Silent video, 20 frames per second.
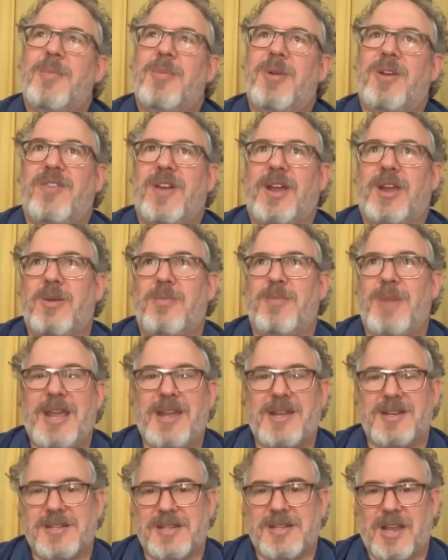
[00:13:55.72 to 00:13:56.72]
But if I could
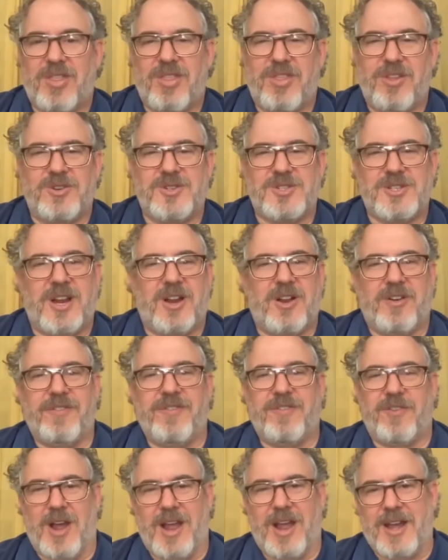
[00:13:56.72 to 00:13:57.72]
make it to like Thursday or
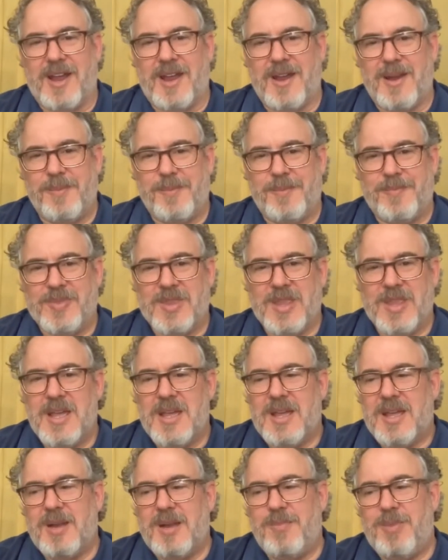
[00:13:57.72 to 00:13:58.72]
Friday,
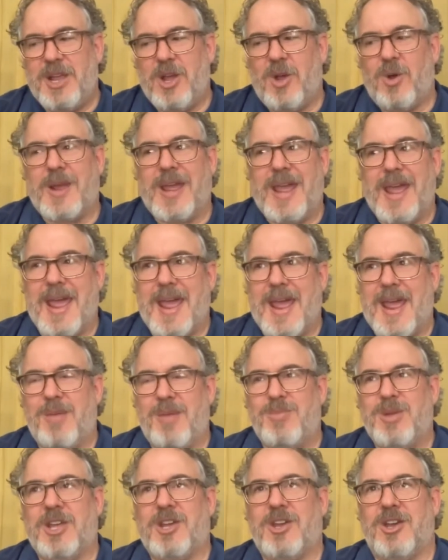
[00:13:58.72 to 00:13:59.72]
it'd be okay,
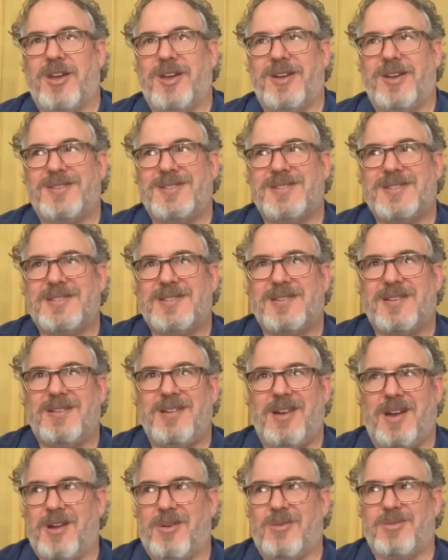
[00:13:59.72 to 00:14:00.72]
because
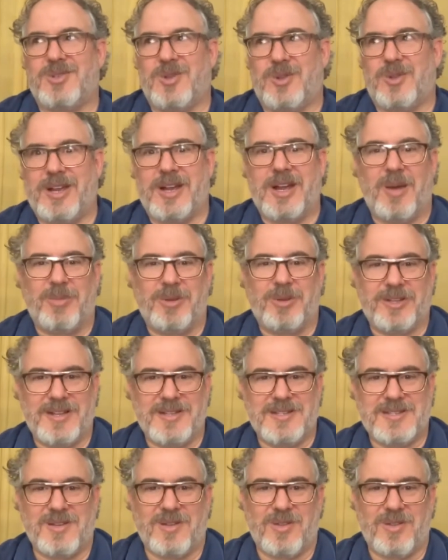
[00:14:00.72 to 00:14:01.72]
it was only a couple
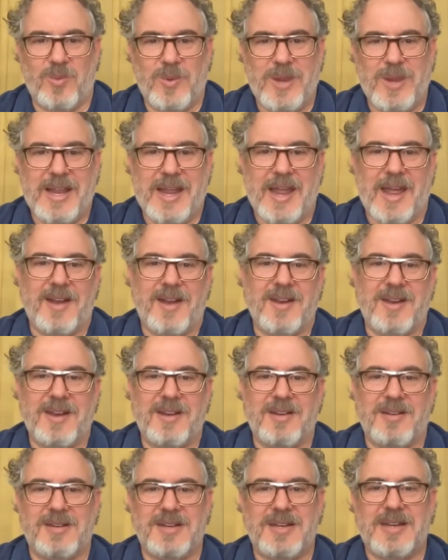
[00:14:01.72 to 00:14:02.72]
days till the weekend and
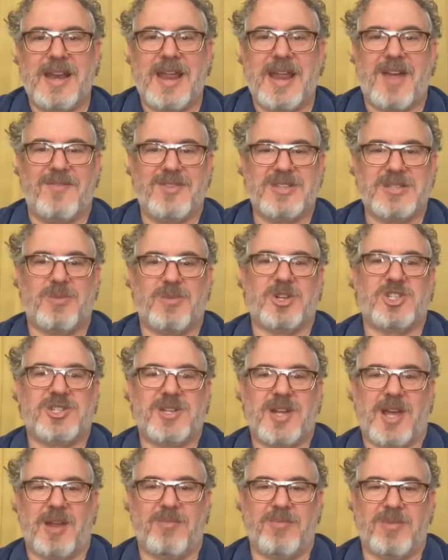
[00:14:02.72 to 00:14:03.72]
it didn't have as much
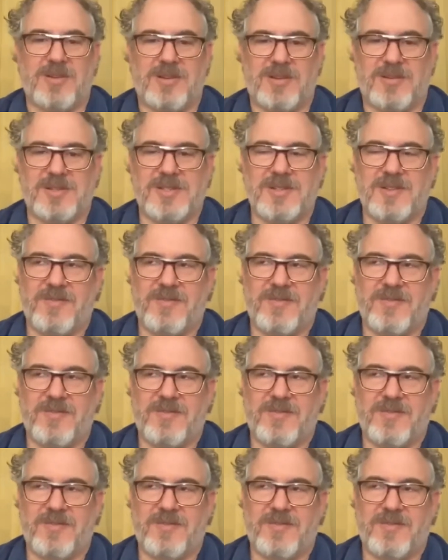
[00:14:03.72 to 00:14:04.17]
time to